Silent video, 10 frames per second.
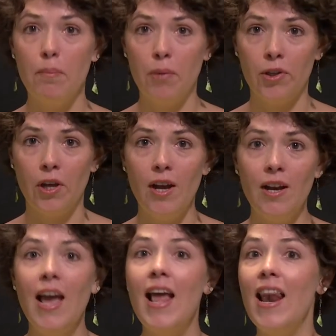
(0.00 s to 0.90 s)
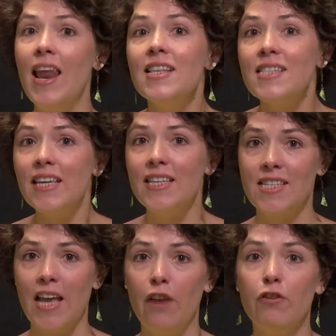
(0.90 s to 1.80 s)
model lends
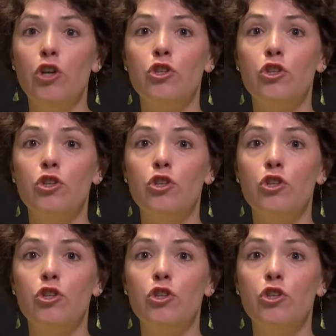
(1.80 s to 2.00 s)
itself